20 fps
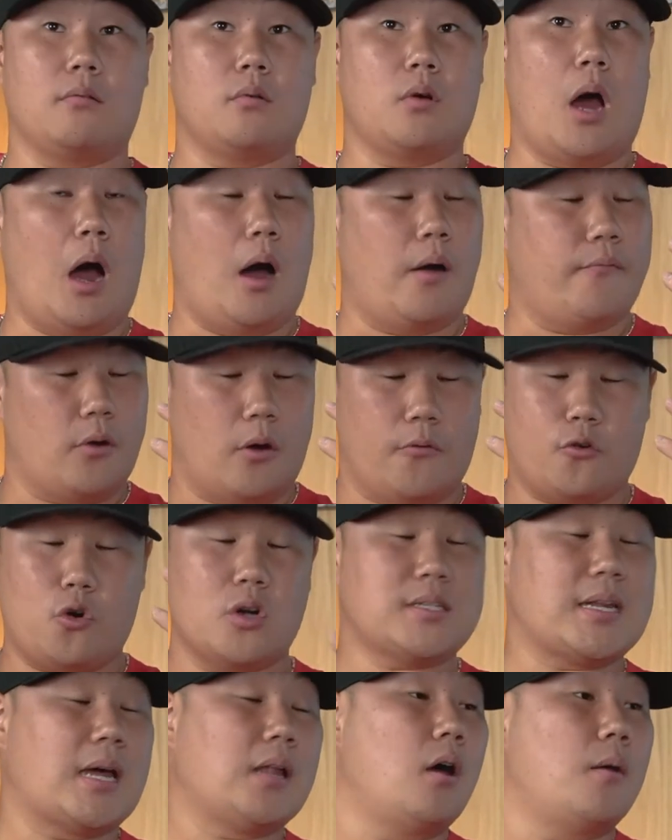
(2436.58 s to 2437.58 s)
of
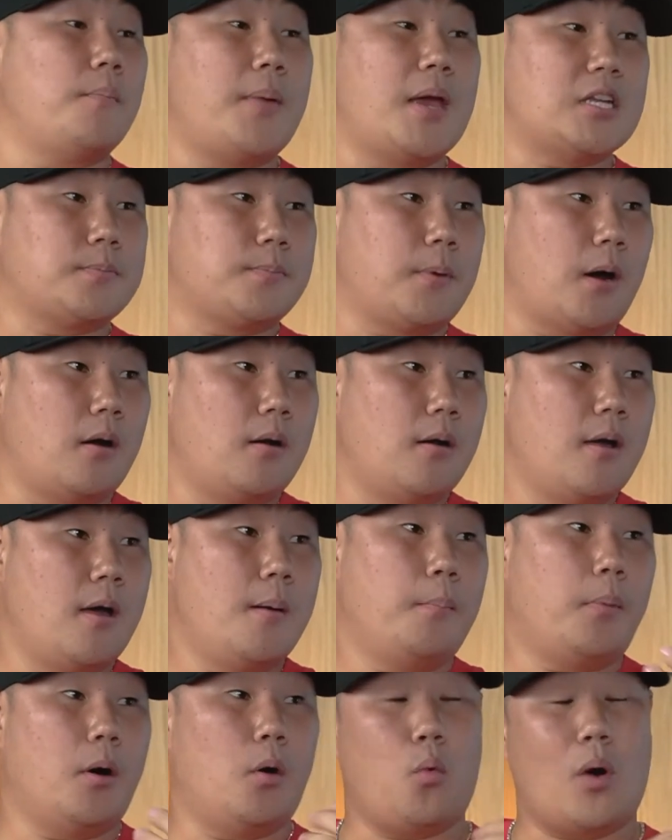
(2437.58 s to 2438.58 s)
course I love baseball,
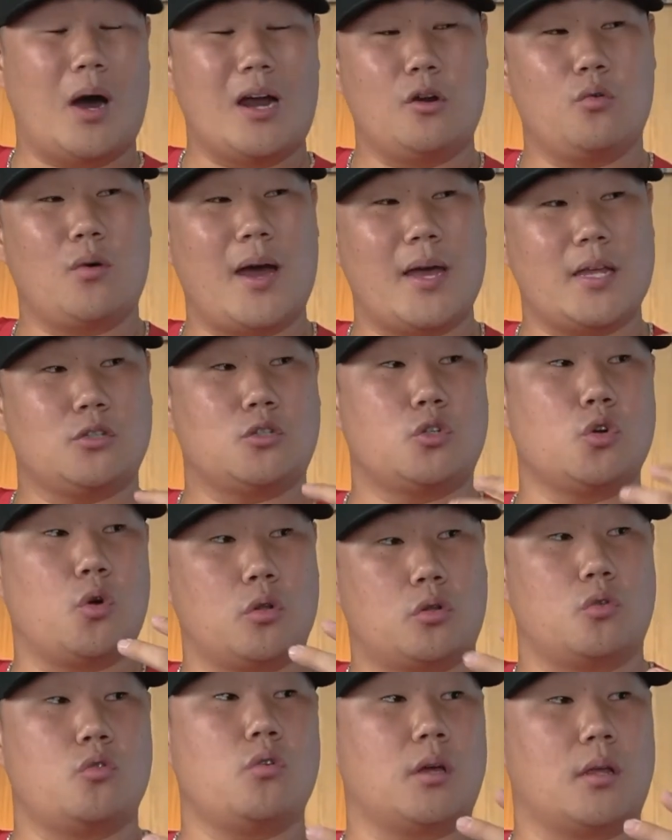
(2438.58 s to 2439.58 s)
but what do I enjoy
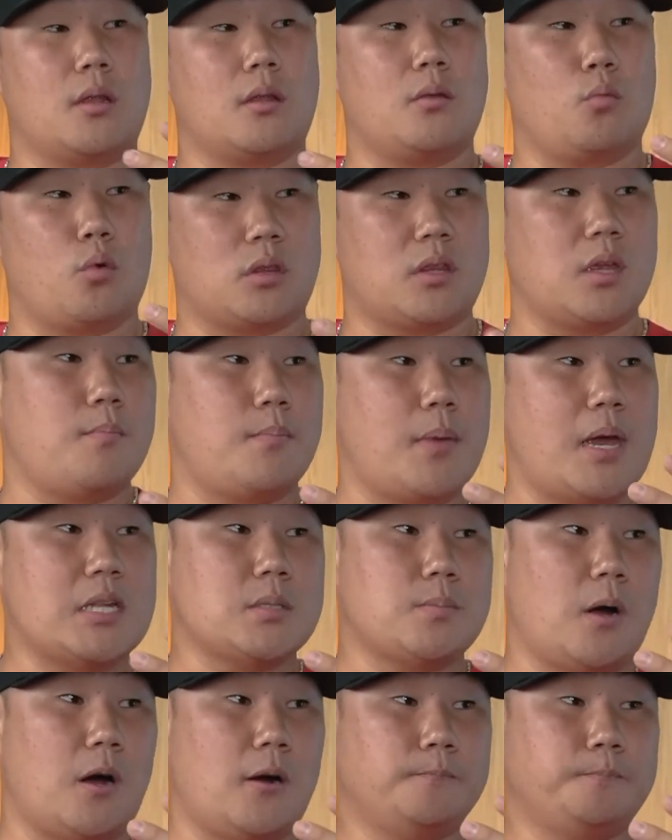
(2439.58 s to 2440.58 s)
doing within
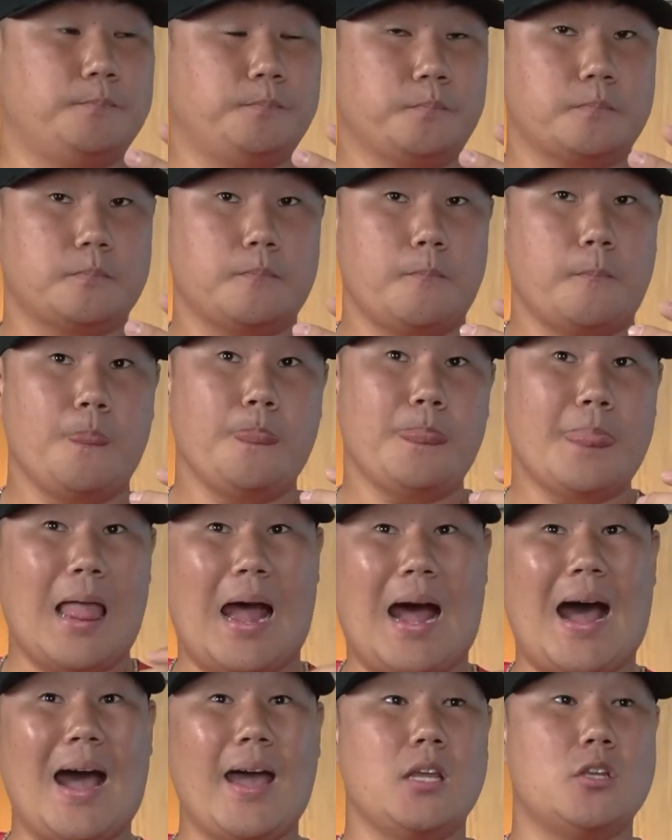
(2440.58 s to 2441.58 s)
baseball?
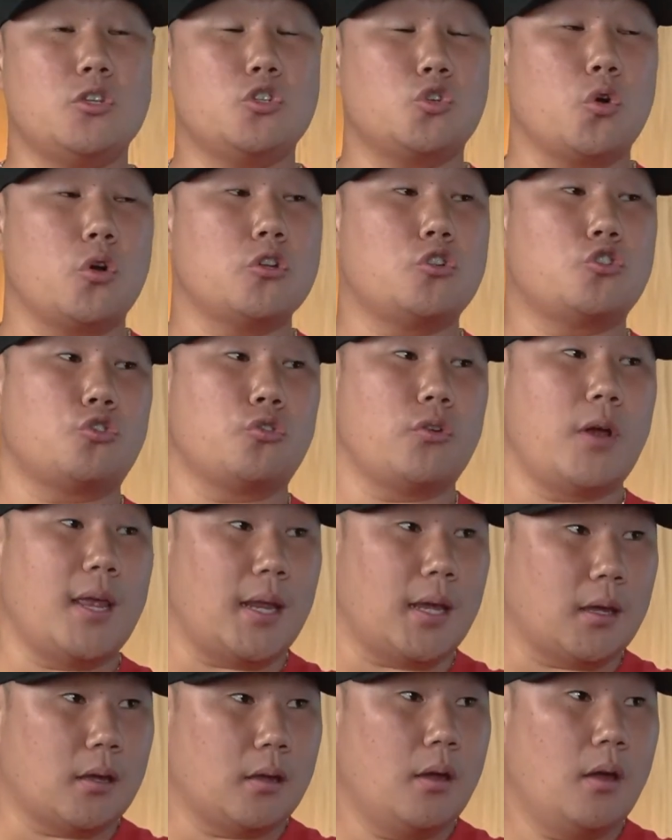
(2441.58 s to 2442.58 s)
I enjoy
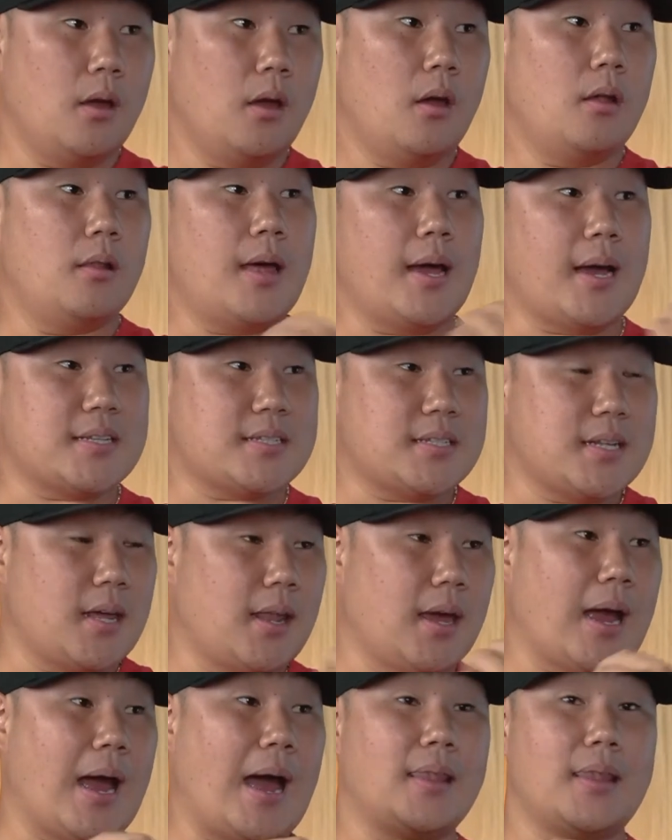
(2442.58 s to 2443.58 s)
training. Like I said,
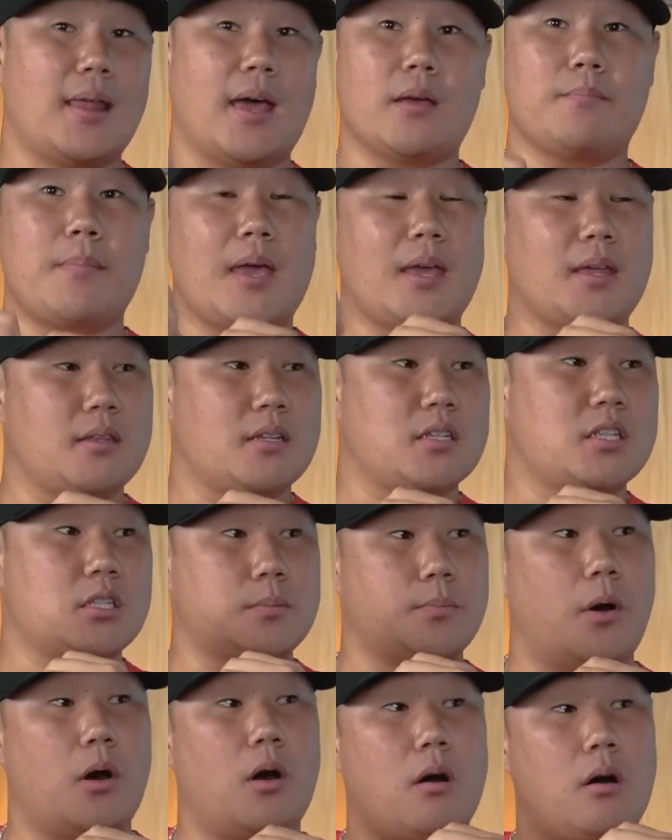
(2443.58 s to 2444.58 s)
like I like making these
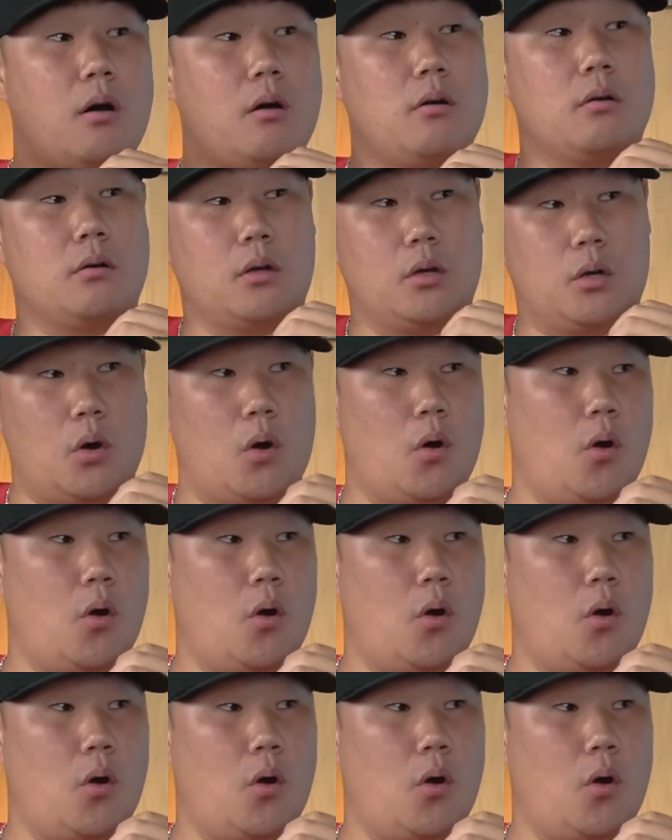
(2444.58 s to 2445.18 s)
small goals